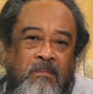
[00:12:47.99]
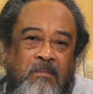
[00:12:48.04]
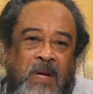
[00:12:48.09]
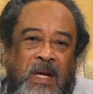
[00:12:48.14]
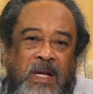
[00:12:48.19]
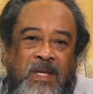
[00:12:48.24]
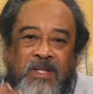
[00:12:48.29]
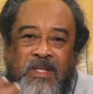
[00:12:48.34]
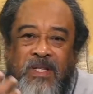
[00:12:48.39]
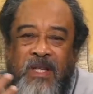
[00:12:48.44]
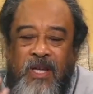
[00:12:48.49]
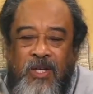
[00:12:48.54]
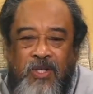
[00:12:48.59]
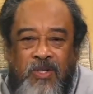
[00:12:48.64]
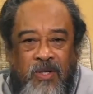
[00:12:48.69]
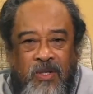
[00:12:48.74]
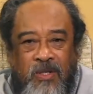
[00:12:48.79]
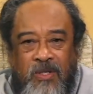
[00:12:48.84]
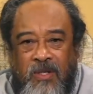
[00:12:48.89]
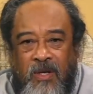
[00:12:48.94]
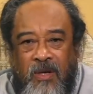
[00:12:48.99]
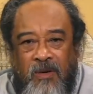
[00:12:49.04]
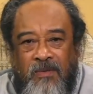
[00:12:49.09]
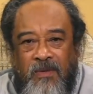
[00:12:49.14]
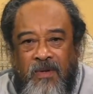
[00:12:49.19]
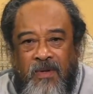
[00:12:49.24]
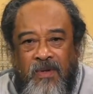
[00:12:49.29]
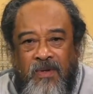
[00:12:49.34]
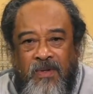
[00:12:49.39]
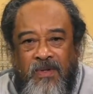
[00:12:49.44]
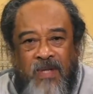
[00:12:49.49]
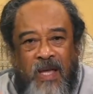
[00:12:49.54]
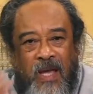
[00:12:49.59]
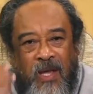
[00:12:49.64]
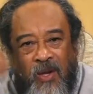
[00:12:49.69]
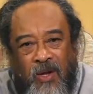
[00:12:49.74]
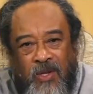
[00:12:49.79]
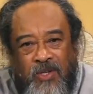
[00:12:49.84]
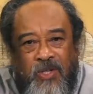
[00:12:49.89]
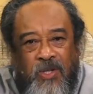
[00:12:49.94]
molestations of the
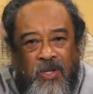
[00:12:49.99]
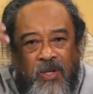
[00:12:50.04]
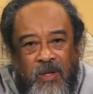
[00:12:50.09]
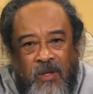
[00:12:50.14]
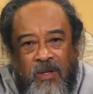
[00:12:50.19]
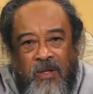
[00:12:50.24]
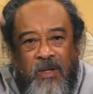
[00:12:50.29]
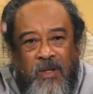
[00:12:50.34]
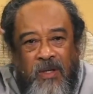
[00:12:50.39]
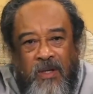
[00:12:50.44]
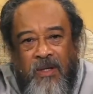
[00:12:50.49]
psychological